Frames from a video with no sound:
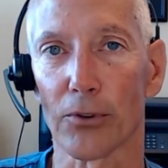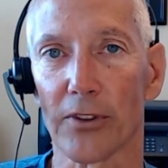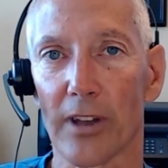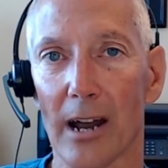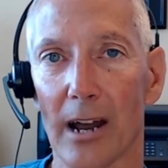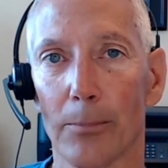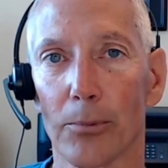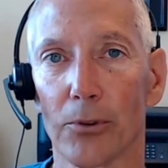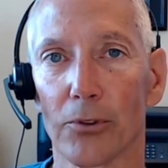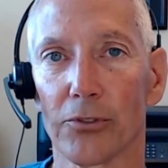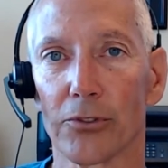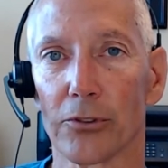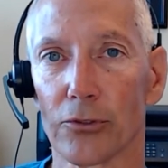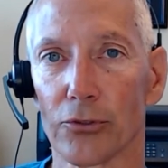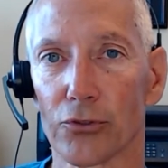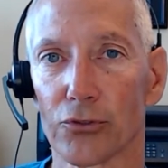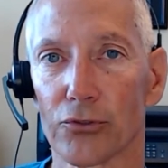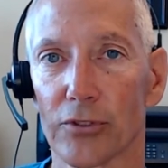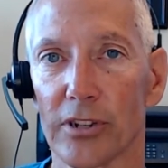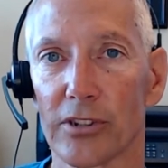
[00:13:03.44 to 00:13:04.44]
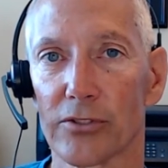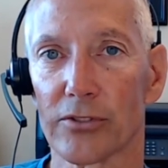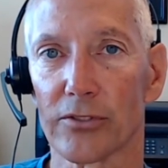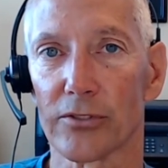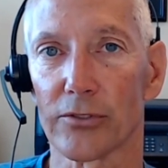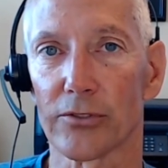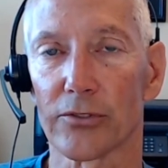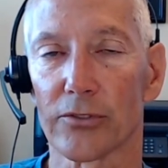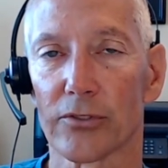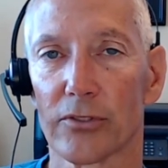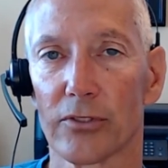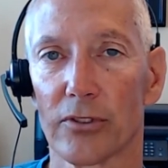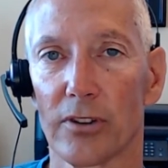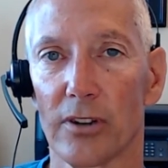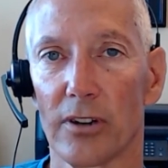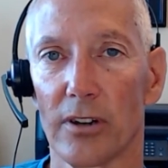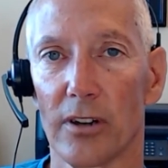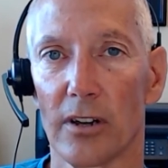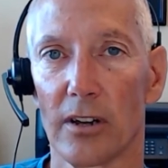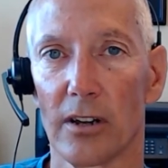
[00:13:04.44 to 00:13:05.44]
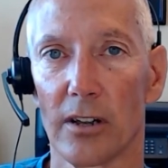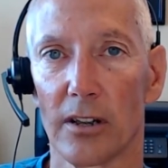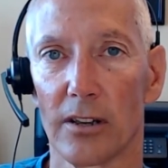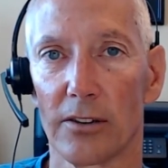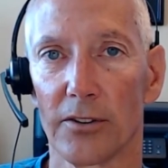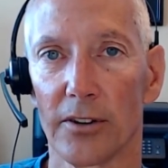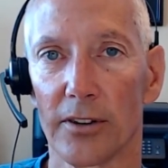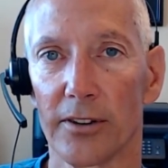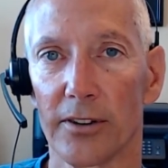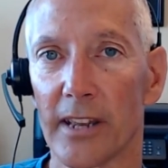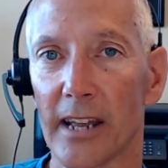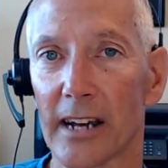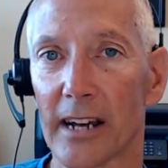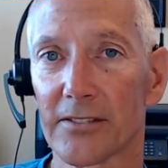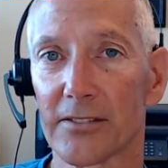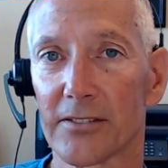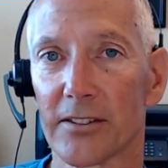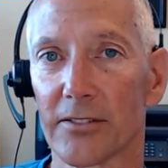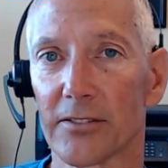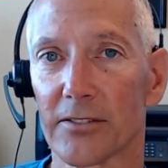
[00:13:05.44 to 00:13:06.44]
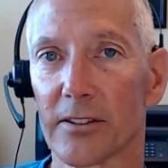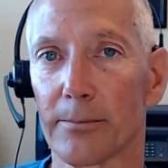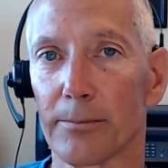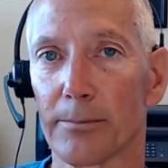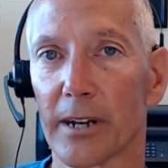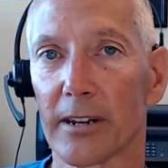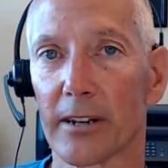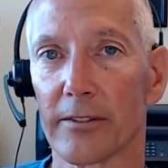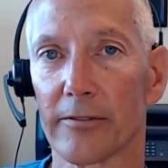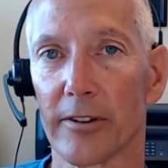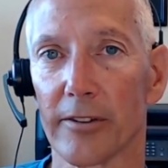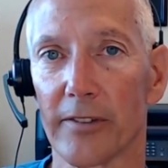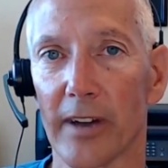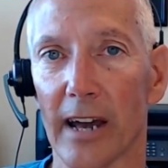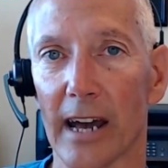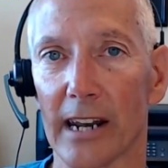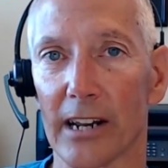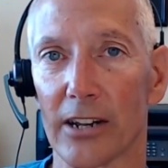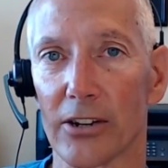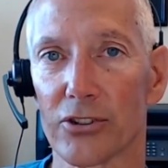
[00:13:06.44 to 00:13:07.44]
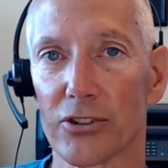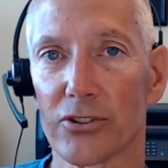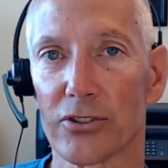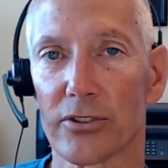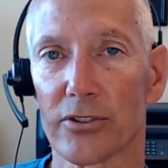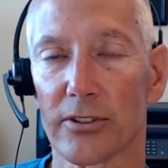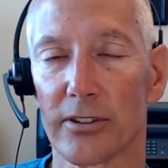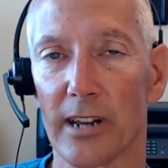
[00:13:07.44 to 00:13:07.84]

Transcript: to apples illustrations. The next is competitive advantage.